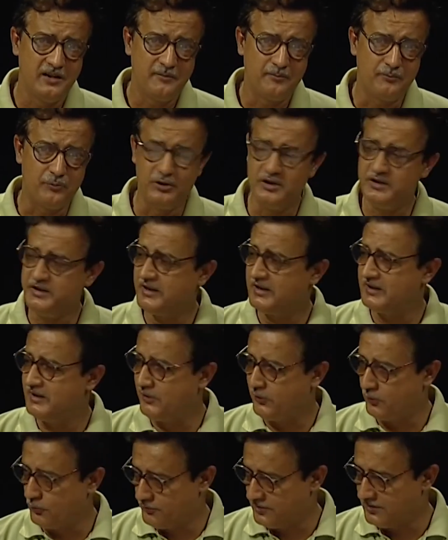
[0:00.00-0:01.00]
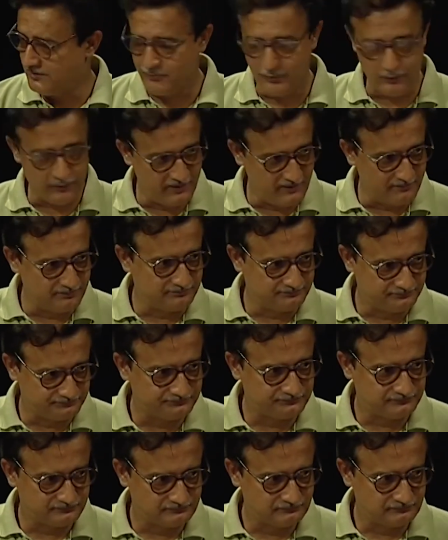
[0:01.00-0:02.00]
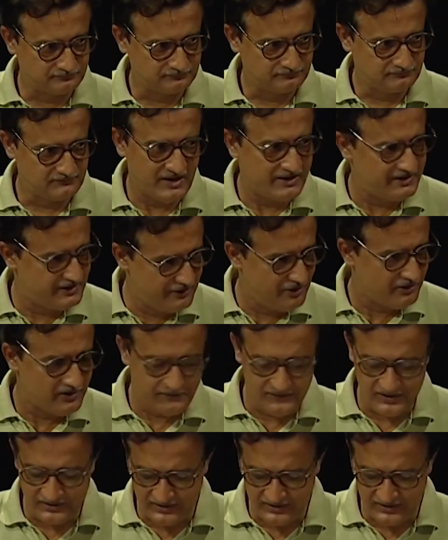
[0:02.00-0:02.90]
political and social program. They did not have the